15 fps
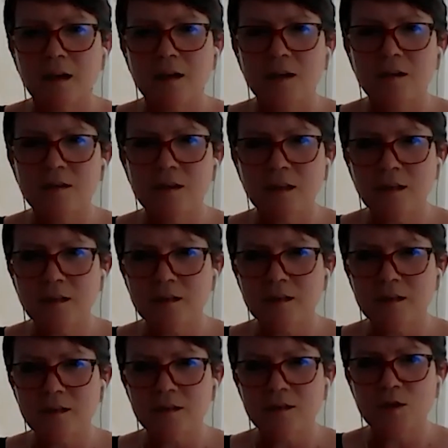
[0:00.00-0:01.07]
And I think
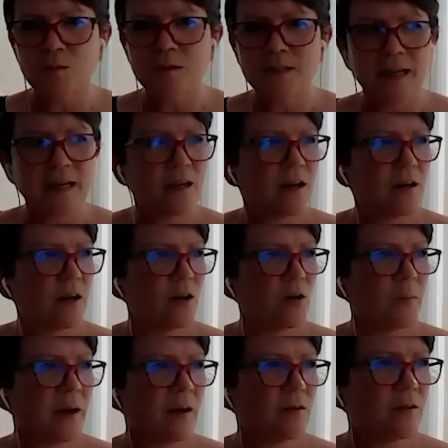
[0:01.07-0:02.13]
you were saying earlier
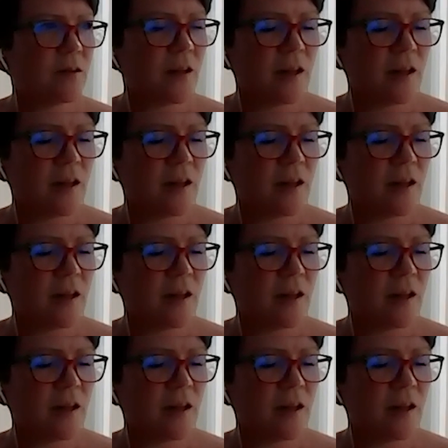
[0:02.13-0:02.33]
about,